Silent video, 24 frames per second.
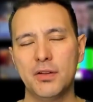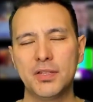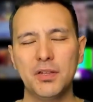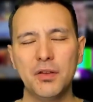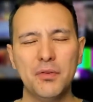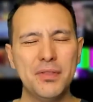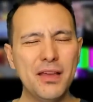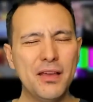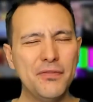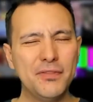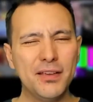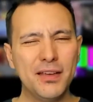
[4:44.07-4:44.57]

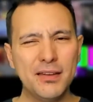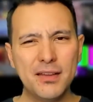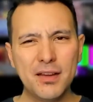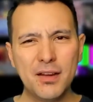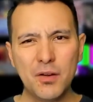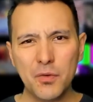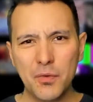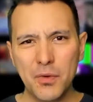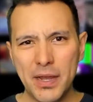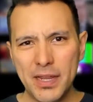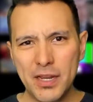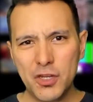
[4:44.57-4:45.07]
So they've done a
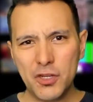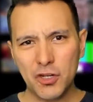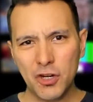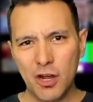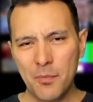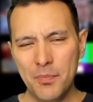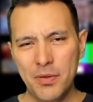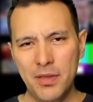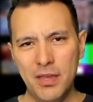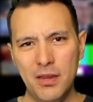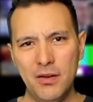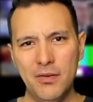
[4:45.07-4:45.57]
great
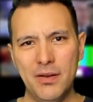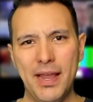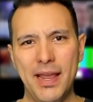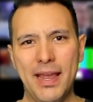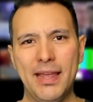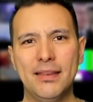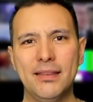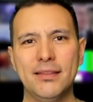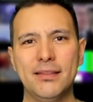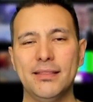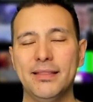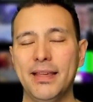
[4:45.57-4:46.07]
job here,
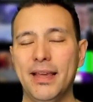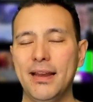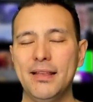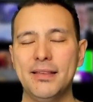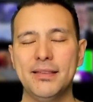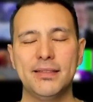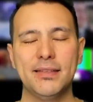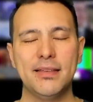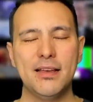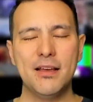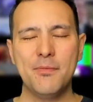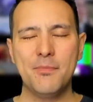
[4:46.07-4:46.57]
and that
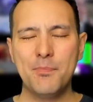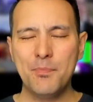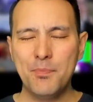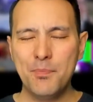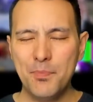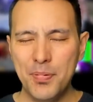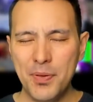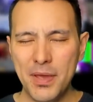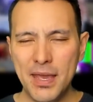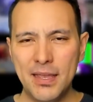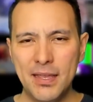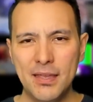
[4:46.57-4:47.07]
is a
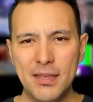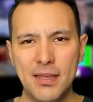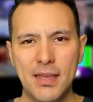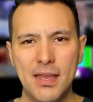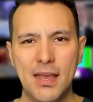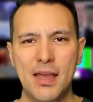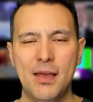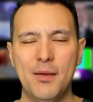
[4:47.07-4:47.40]
big